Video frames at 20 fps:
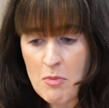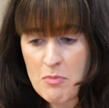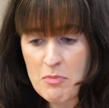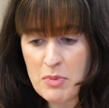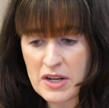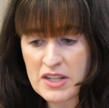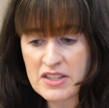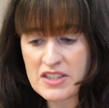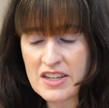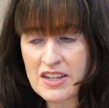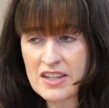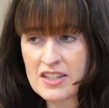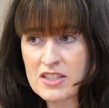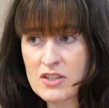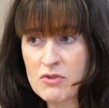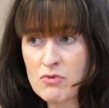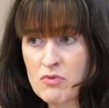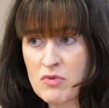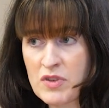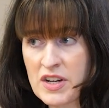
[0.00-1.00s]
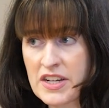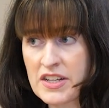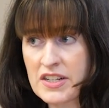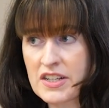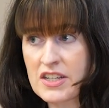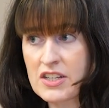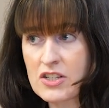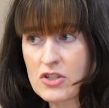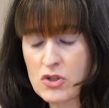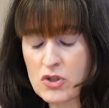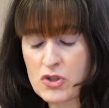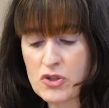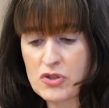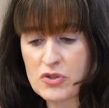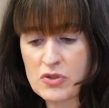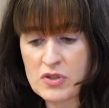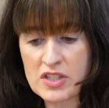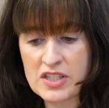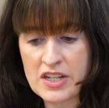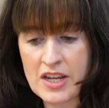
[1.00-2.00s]
but I think it's a really
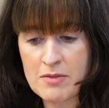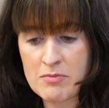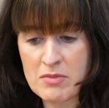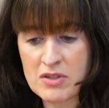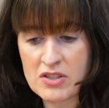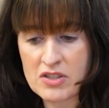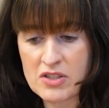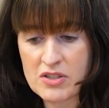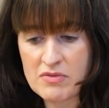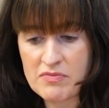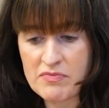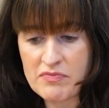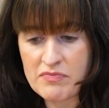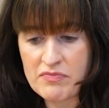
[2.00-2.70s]
true statement.